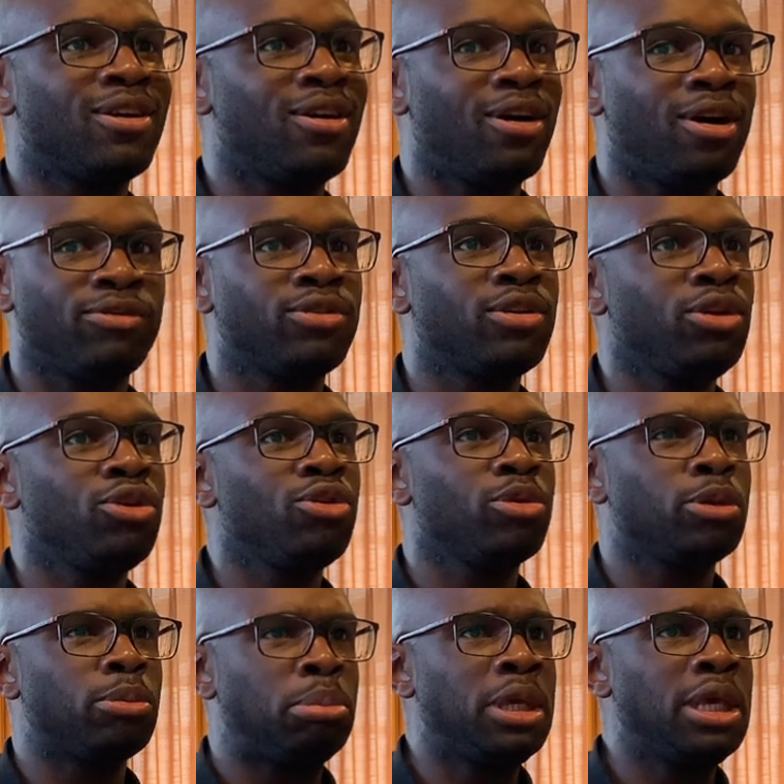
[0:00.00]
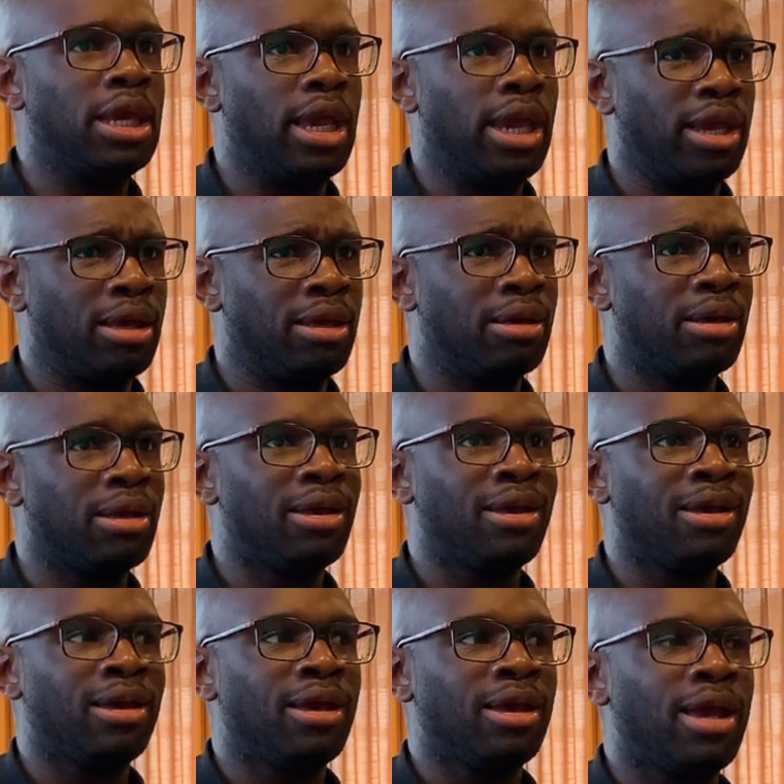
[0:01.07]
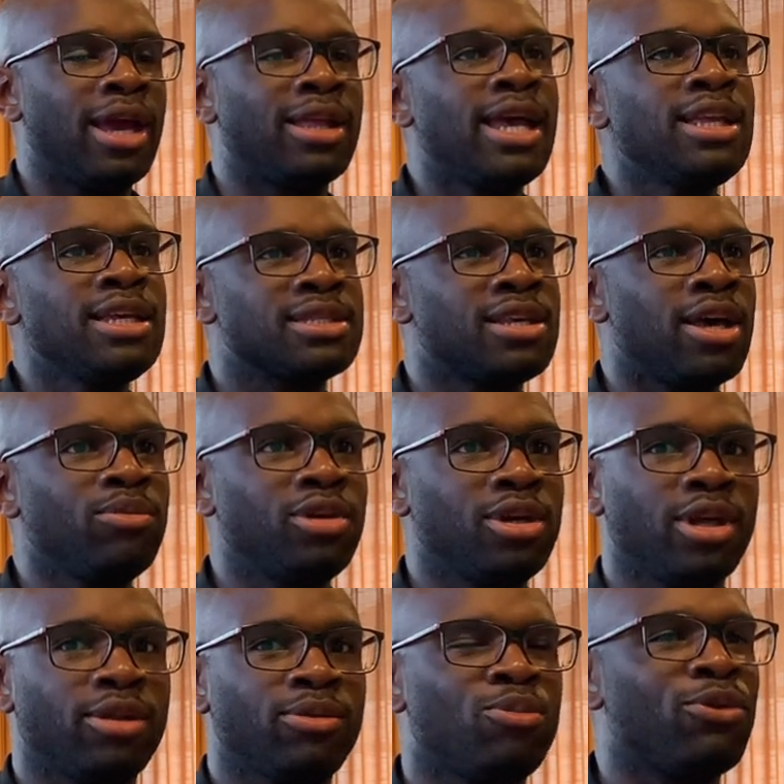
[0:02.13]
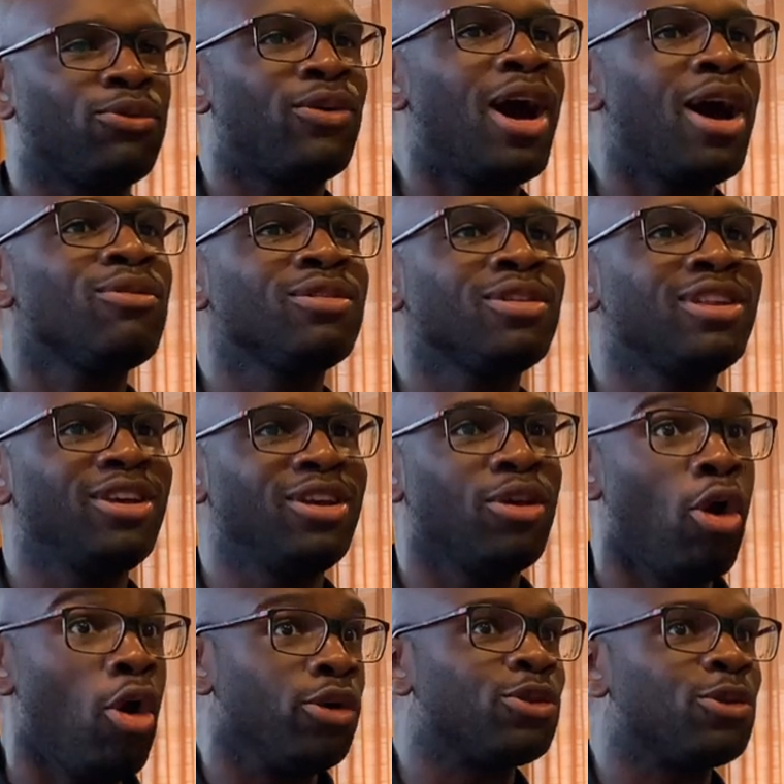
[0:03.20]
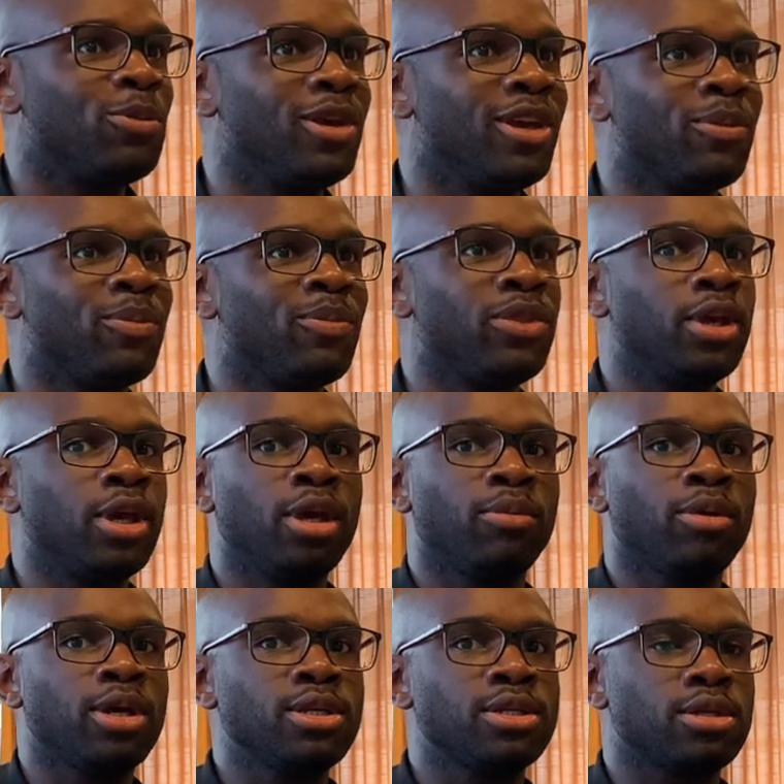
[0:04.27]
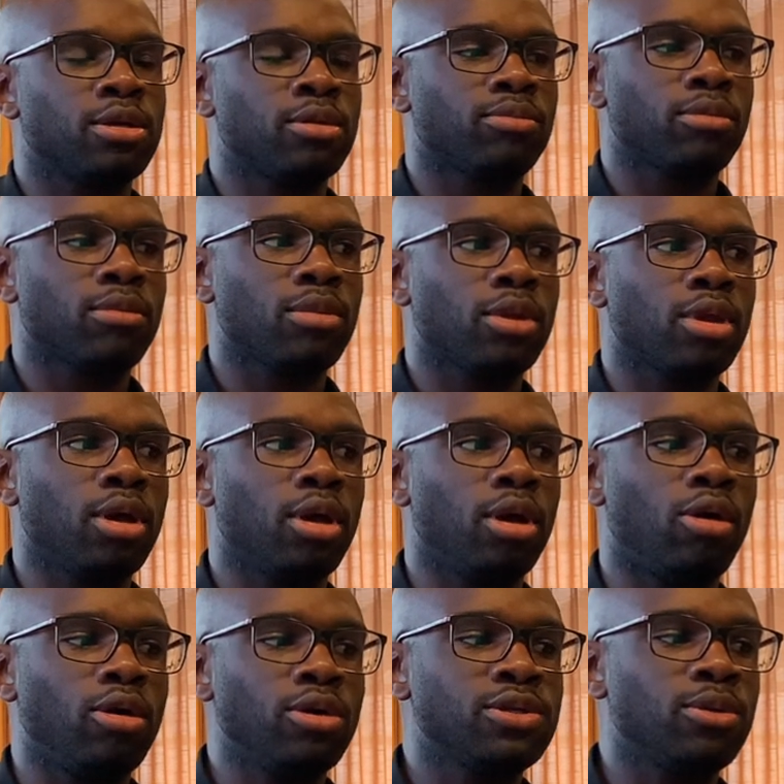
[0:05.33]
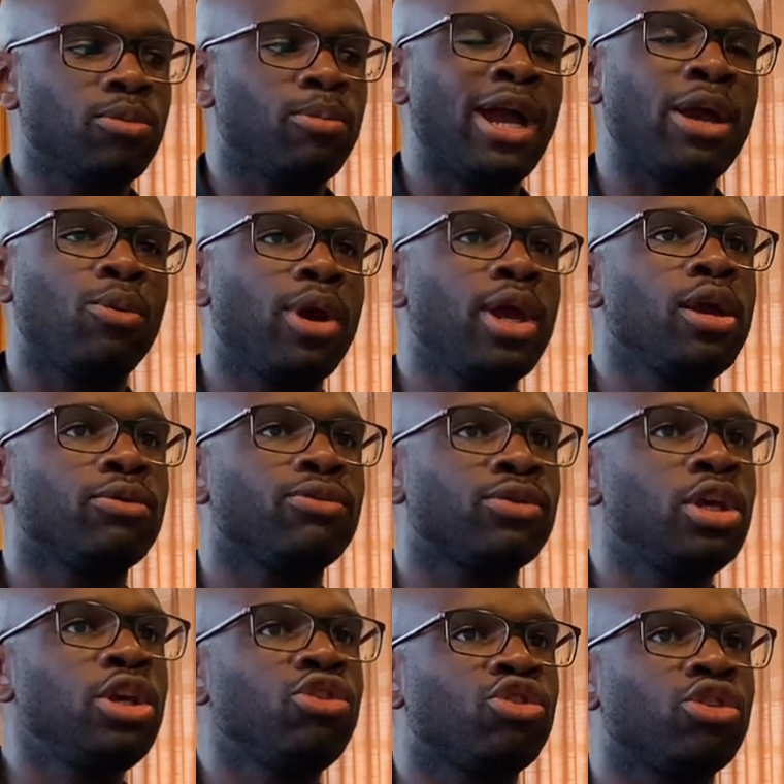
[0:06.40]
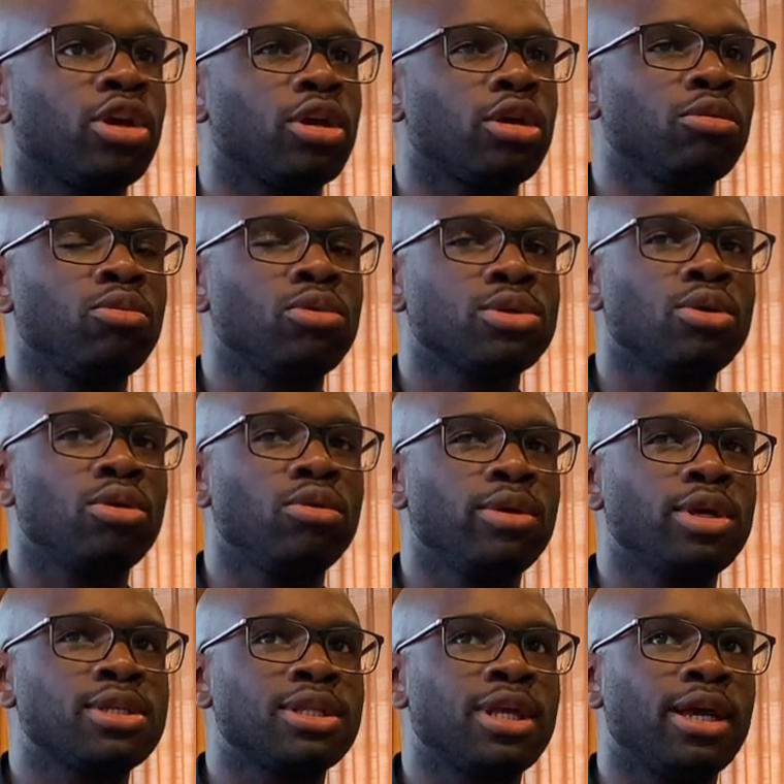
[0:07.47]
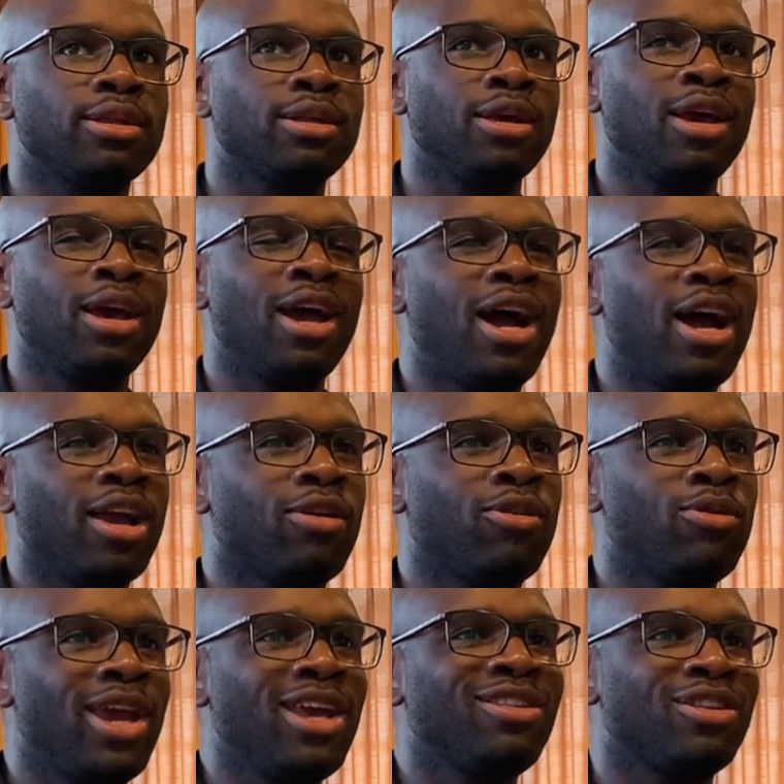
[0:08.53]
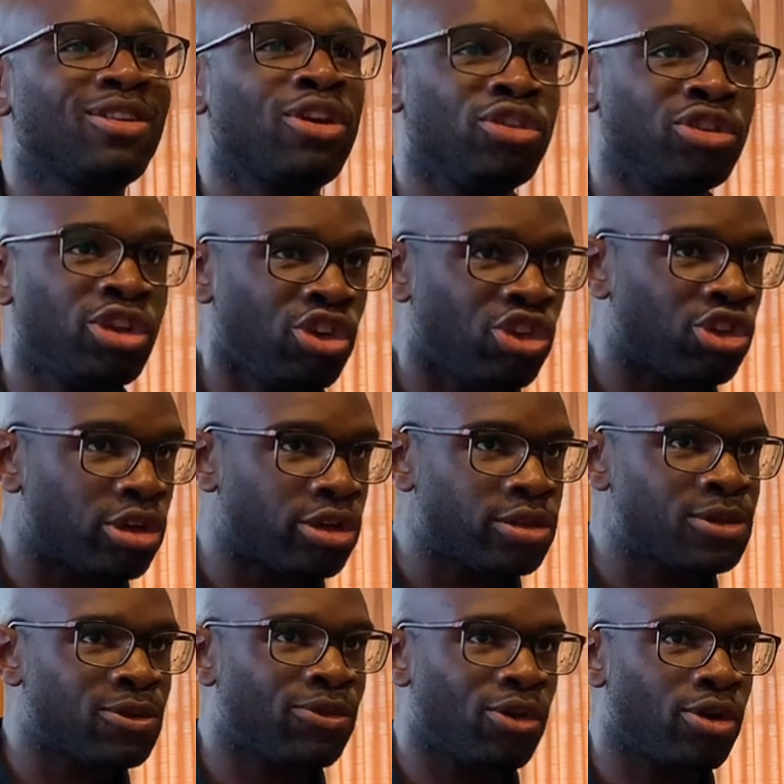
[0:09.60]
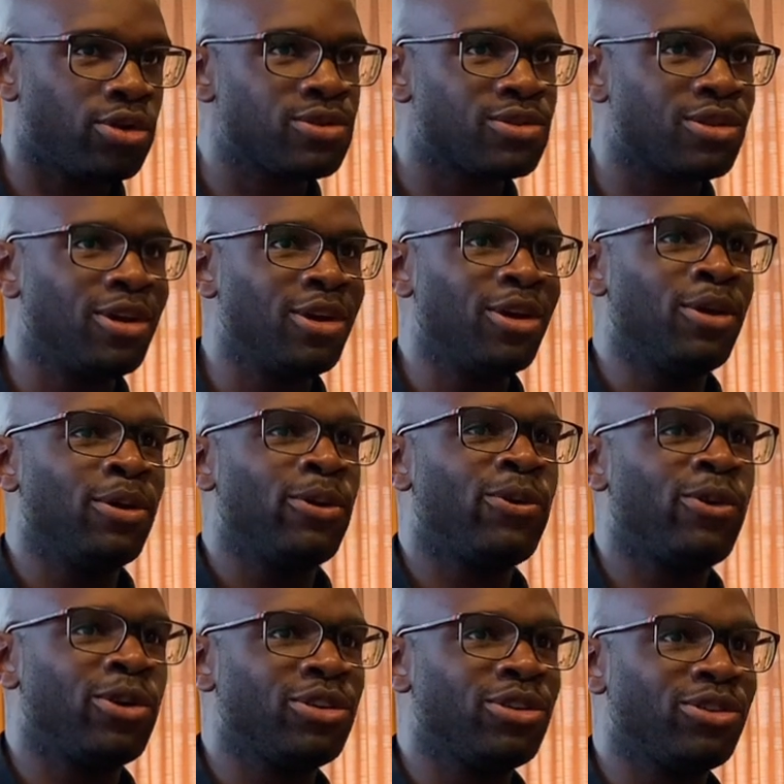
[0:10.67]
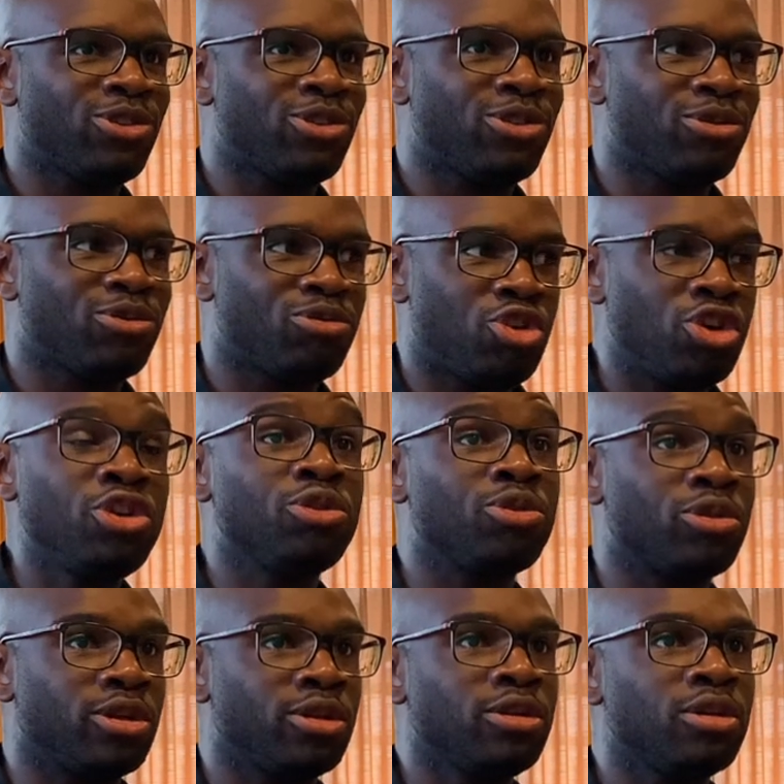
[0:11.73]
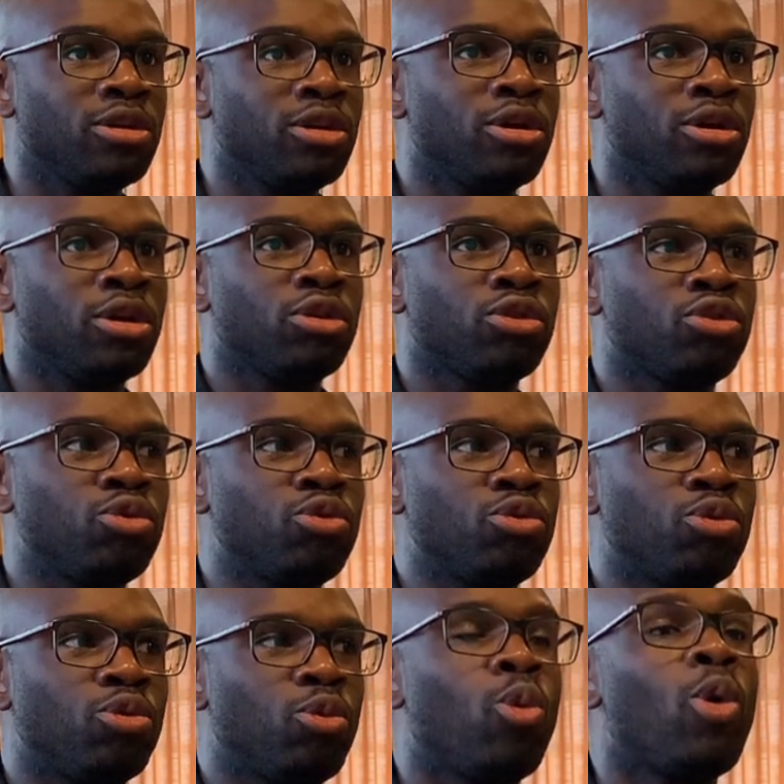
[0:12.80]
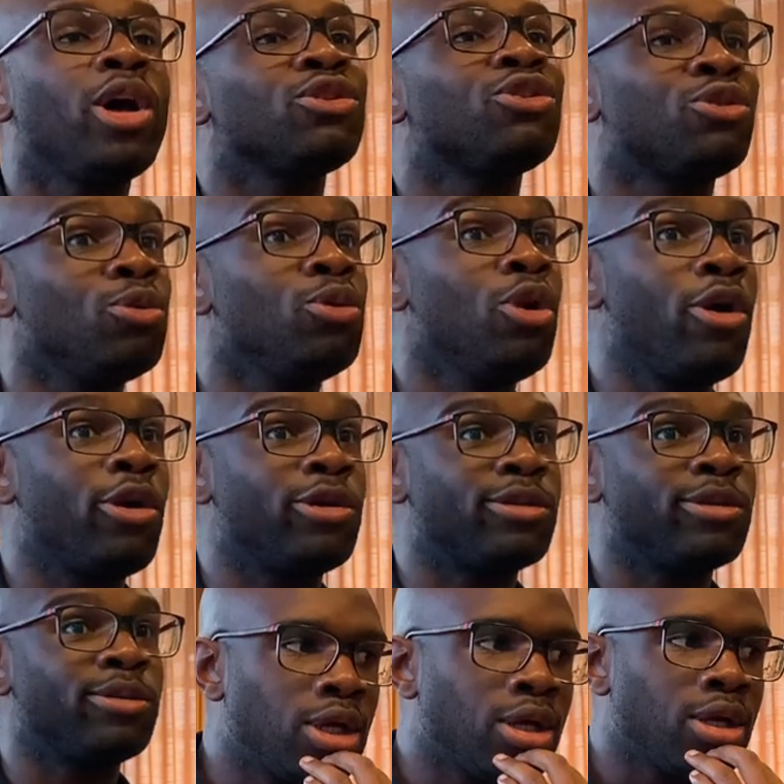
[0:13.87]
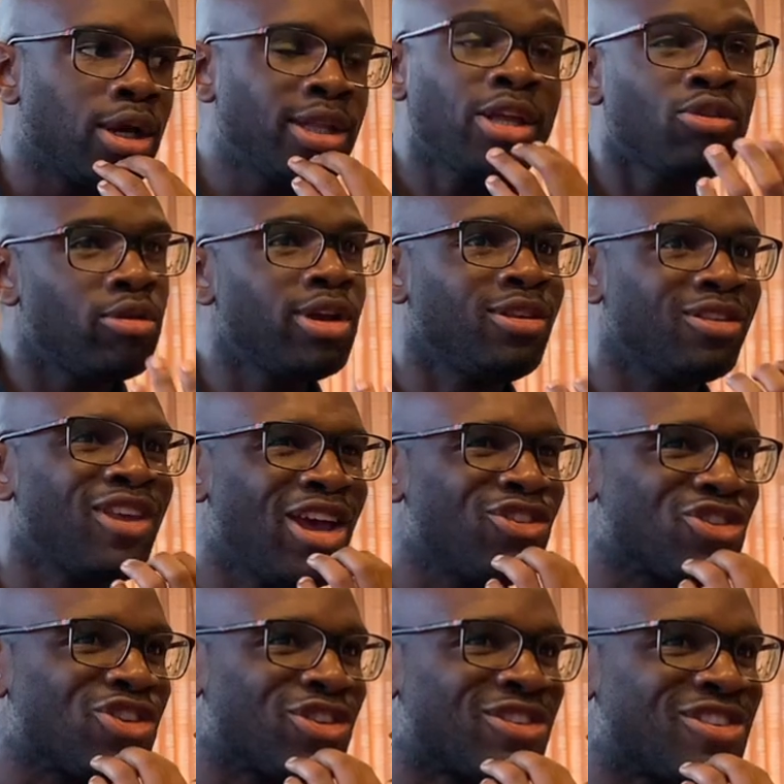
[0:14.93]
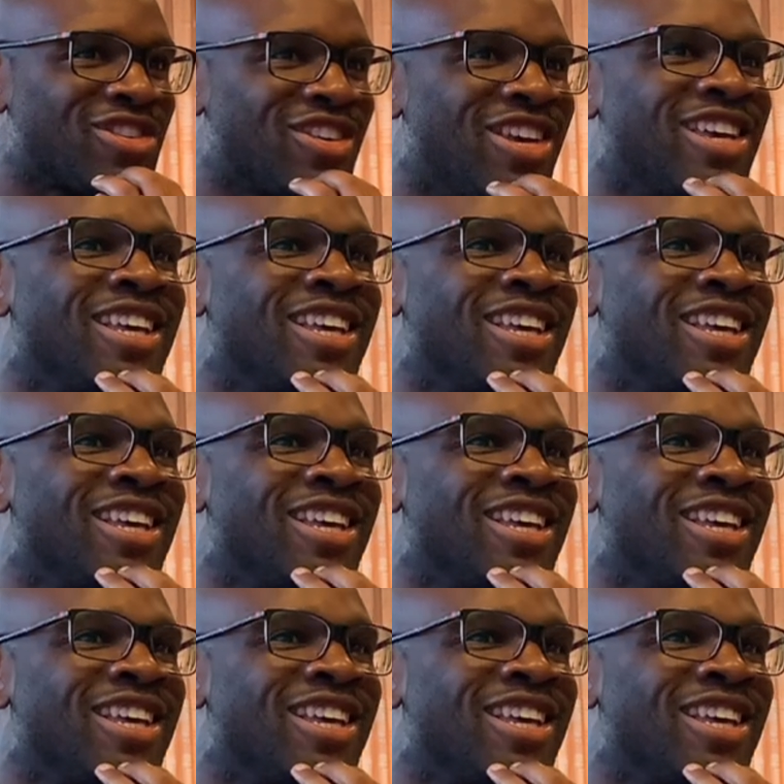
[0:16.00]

of the human being. And that is something that profoundly hurt me, because also my way of teaching was always that I created conditions first for the children to want to learn, and that created tensions.